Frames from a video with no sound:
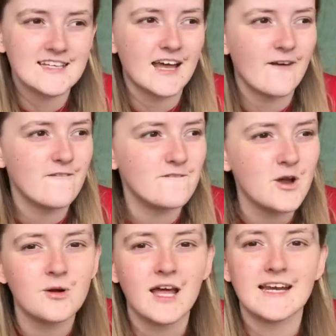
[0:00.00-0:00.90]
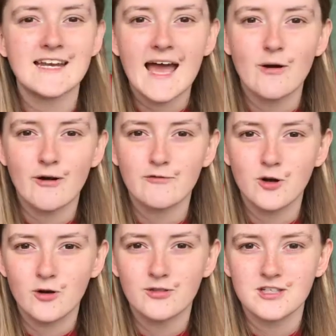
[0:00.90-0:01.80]
and I feel like now I've
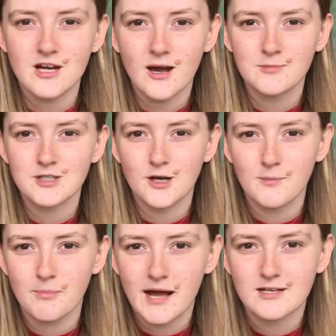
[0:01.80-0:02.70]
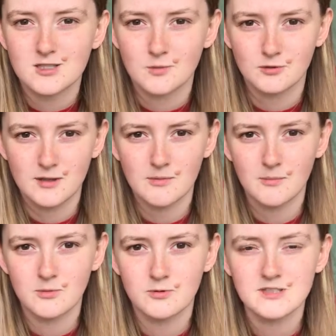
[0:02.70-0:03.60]
got the time to go back to Marine
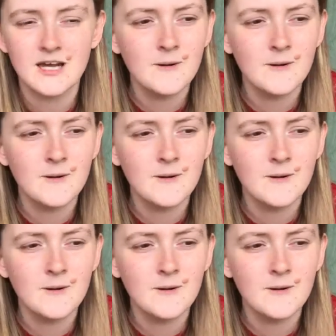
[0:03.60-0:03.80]
Mumbles.